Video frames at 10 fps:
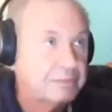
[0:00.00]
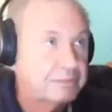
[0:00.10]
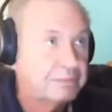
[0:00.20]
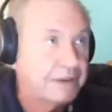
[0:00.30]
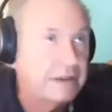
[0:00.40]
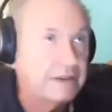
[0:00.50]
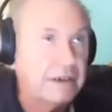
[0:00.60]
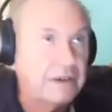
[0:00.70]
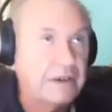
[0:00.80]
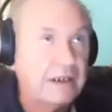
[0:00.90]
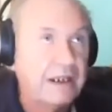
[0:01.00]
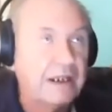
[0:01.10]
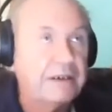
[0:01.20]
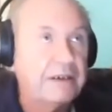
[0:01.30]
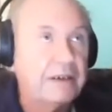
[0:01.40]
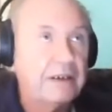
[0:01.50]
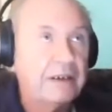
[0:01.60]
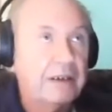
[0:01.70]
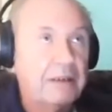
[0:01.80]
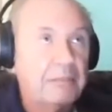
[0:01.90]
pretty darn good, and
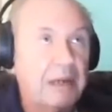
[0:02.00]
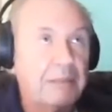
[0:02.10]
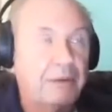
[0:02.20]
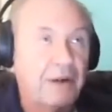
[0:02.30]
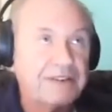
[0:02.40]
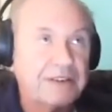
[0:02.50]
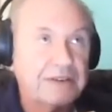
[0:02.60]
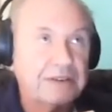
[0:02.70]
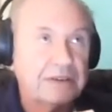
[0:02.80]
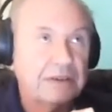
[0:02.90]
my bosses